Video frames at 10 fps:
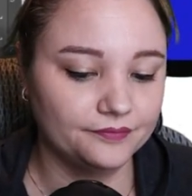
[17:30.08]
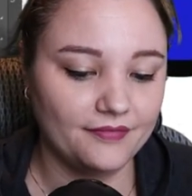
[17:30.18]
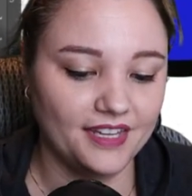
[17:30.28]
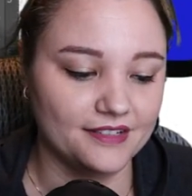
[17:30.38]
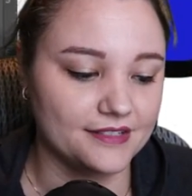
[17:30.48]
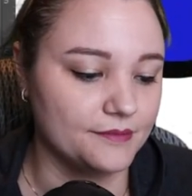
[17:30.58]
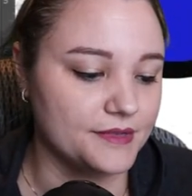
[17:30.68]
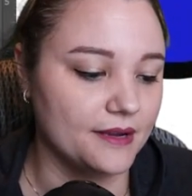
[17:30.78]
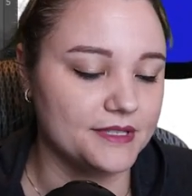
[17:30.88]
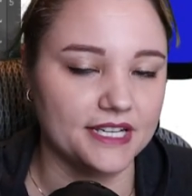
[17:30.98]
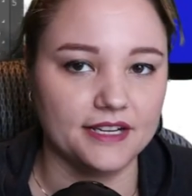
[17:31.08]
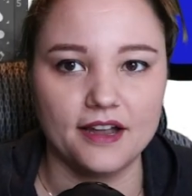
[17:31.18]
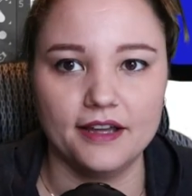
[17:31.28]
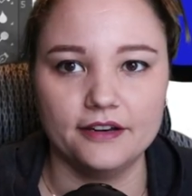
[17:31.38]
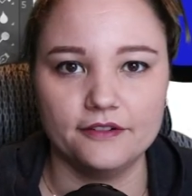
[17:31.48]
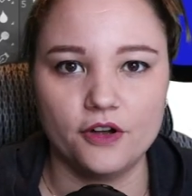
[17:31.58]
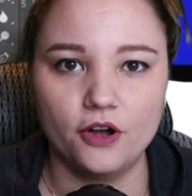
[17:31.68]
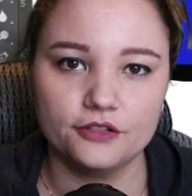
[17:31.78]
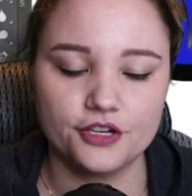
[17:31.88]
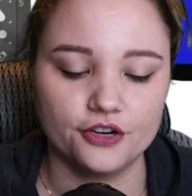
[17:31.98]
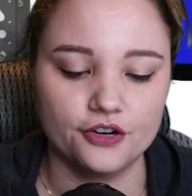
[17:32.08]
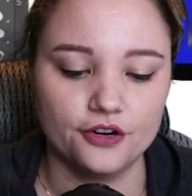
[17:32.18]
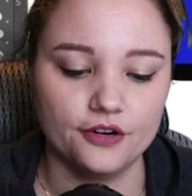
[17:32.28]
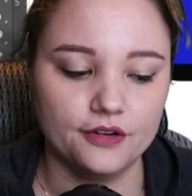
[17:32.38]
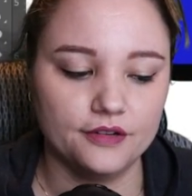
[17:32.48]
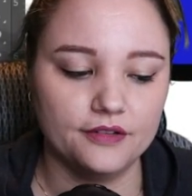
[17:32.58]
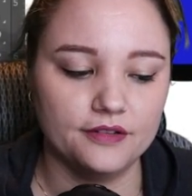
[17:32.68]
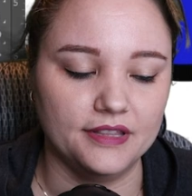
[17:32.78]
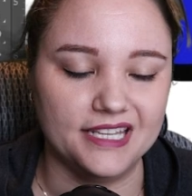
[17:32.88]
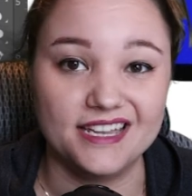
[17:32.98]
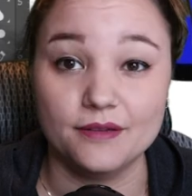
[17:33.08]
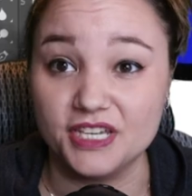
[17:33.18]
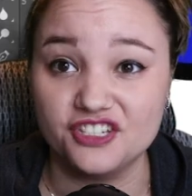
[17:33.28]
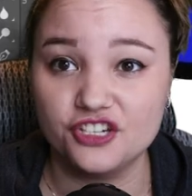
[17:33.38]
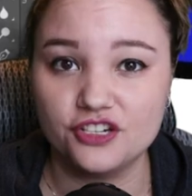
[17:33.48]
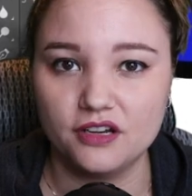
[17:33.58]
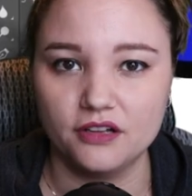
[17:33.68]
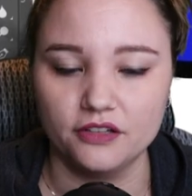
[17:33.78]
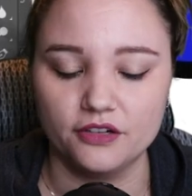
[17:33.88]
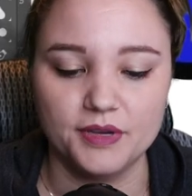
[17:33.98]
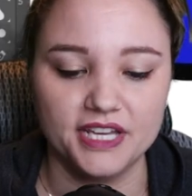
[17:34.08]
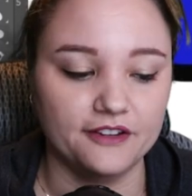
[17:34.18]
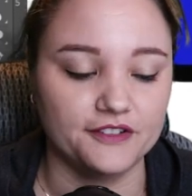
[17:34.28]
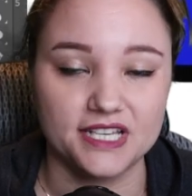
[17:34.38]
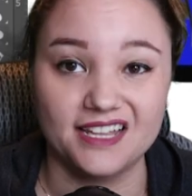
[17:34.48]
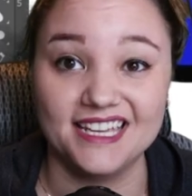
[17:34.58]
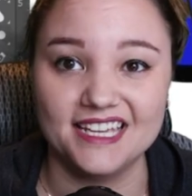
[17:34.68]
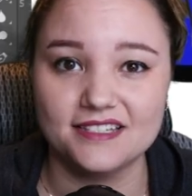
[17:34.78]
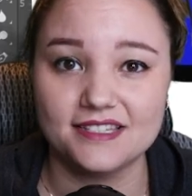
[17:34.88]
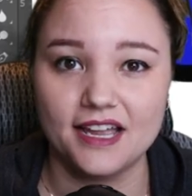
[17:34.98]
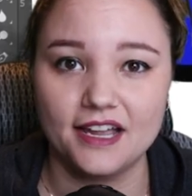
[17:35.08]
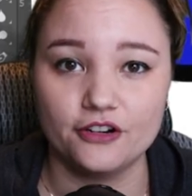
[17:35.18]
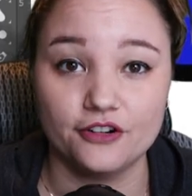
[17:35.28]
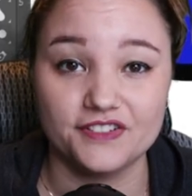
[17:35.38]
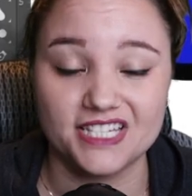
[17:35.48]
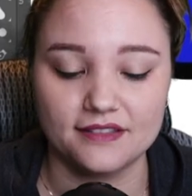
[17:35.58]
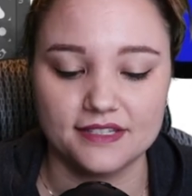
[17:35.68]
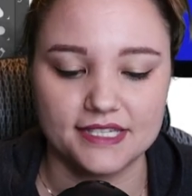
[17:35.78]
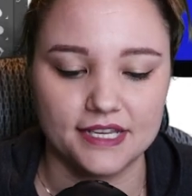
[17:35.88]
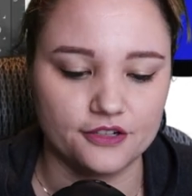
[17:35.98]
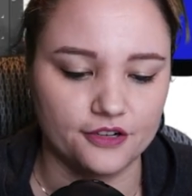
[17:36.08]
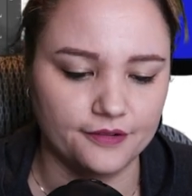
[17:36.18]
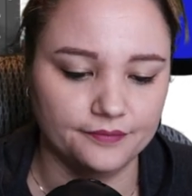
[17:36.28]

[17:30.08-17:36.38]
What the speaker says: because sometimes it can kind of alter the image a little bit if it's on the inside or if it's on the center.